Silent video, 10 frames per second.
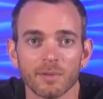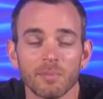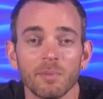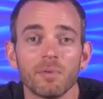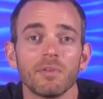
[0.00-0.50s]

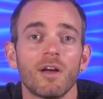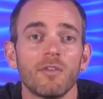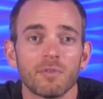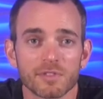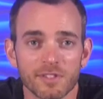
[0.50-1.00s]
People
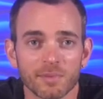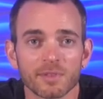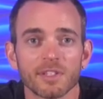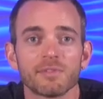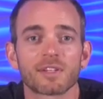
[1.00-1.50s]
love when
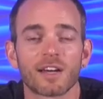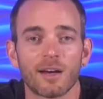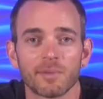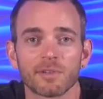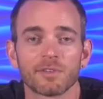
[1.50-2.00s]
someone leaves a
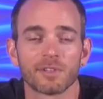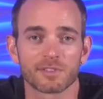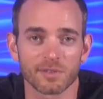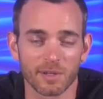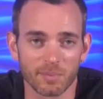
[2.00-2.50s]
comment on their
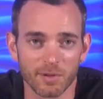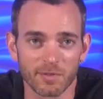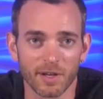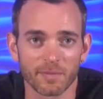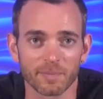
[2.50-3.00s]
Instagram
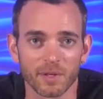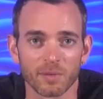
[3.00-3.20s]
profile.